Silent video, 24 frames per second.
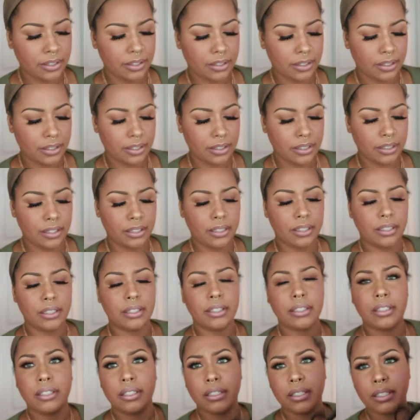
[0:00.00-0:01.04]

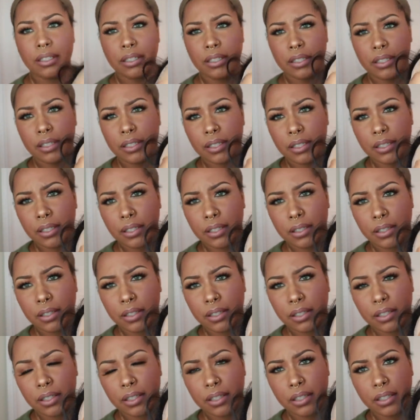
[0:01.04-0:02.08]

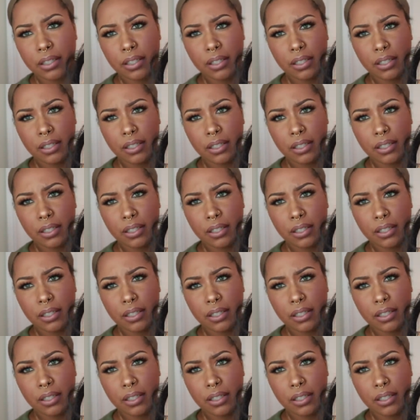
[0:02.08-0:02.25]
Nobody speaks.